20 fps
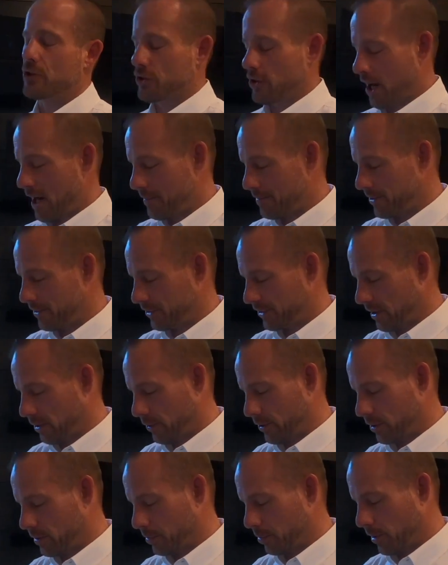time to sell
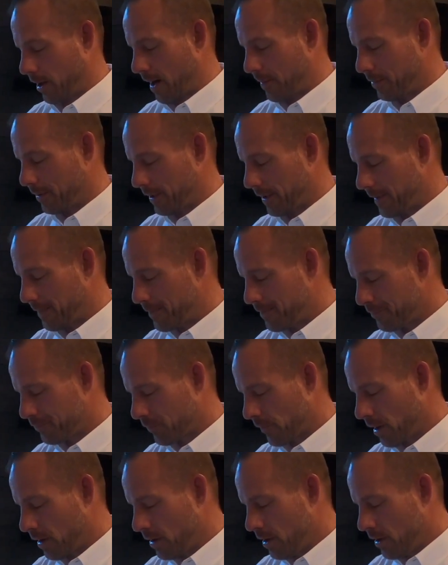your property.
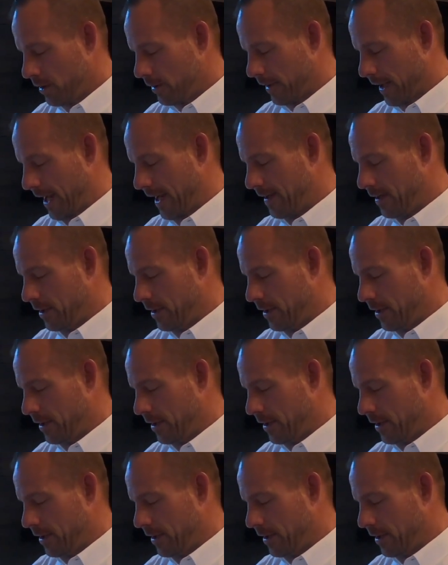Okay,